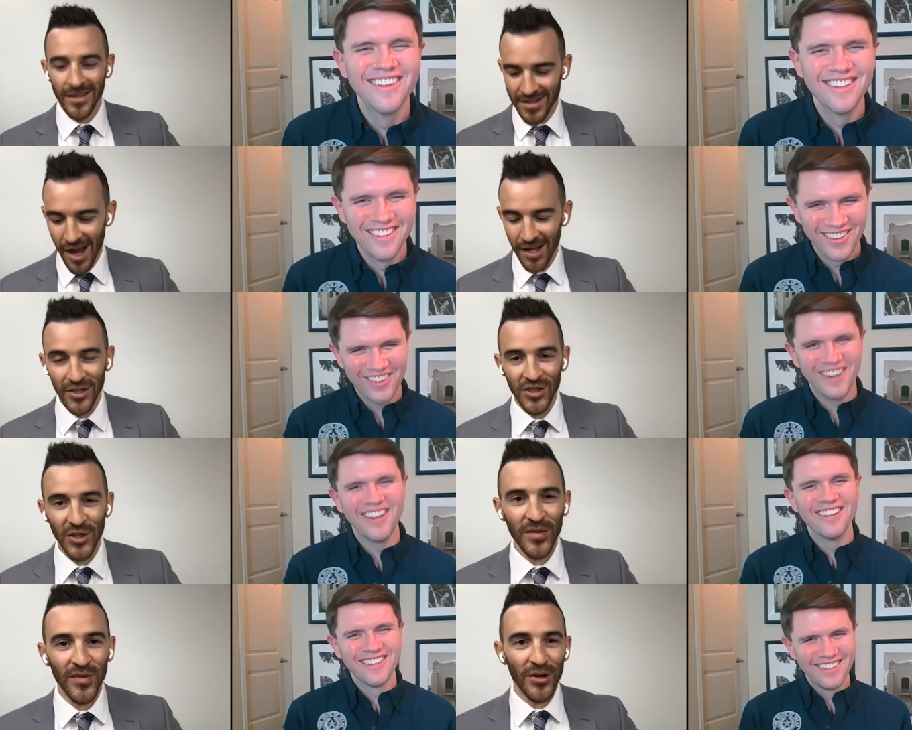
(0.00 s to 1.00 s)
Speaker 1: is not going to
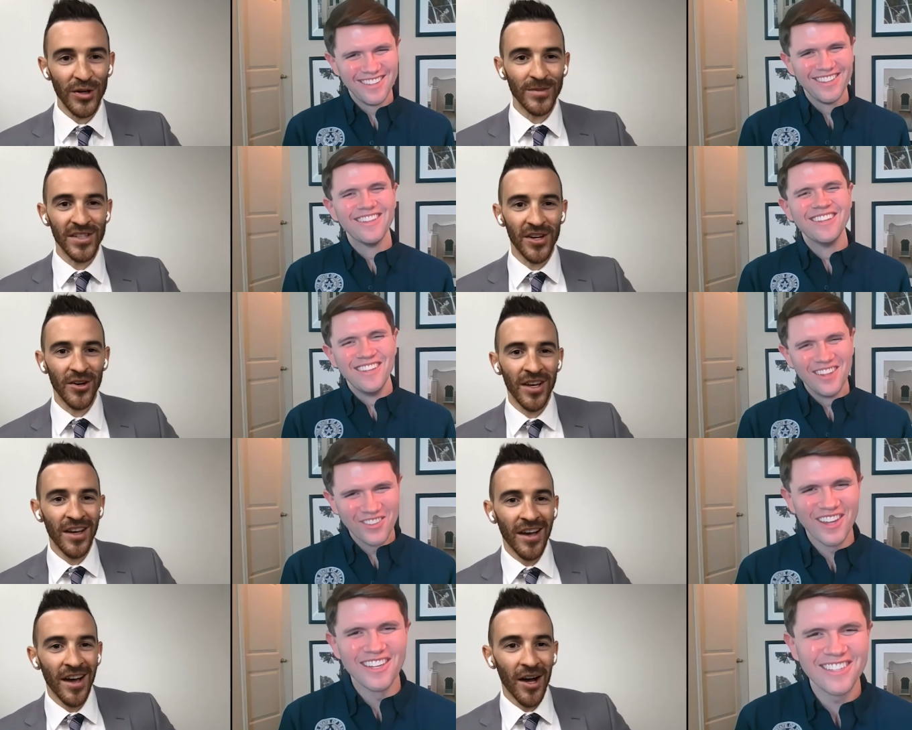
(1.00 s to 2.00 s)
do it for him. So,
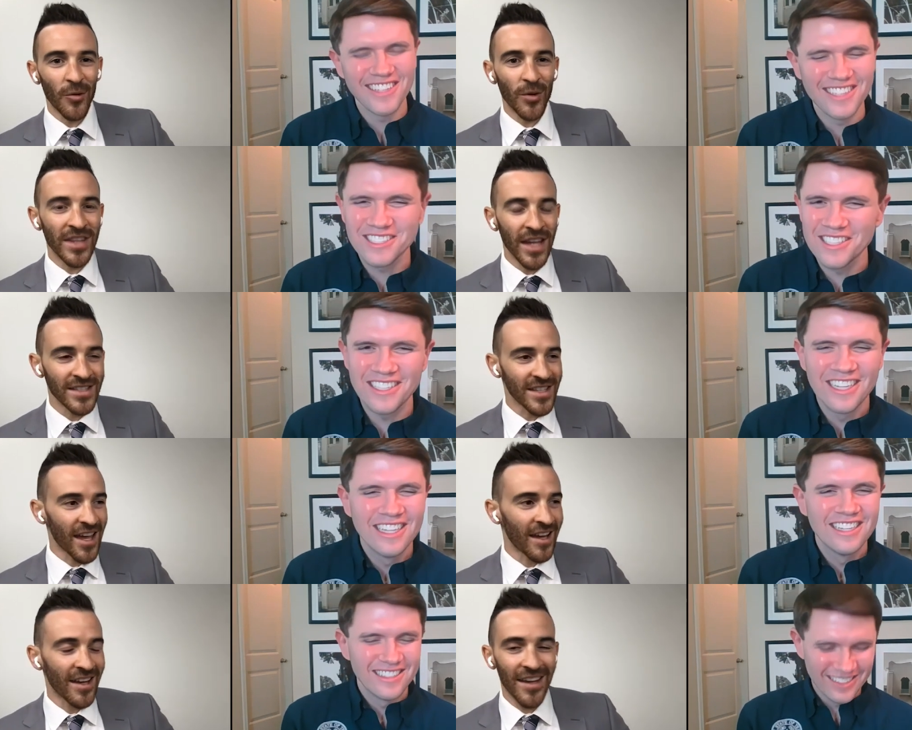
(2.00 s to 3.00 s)
right. uh, with that
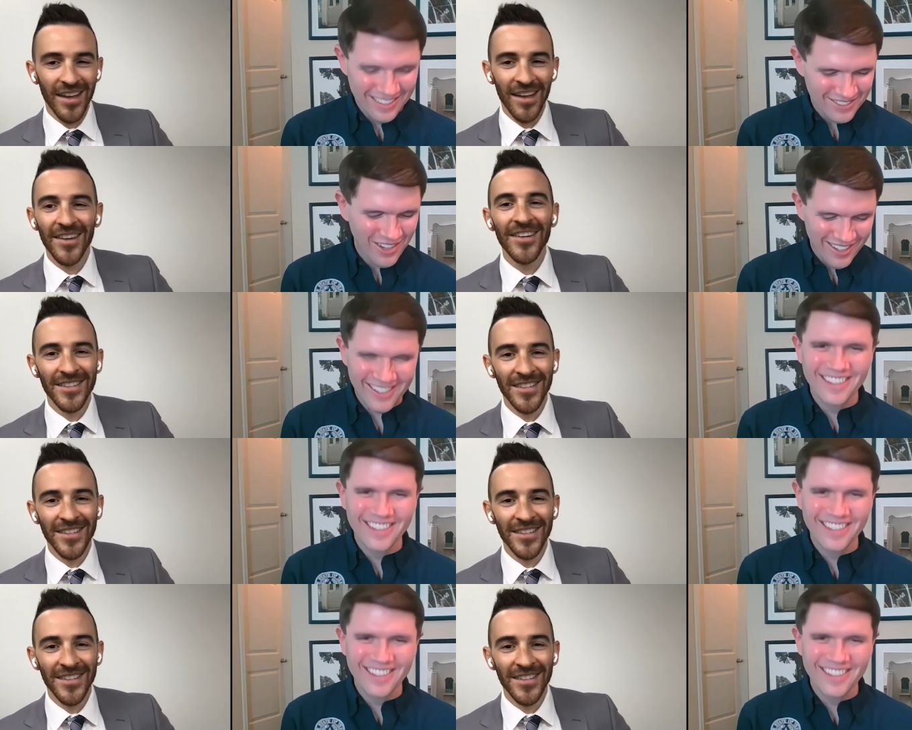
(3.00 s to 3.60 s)
said, that's right.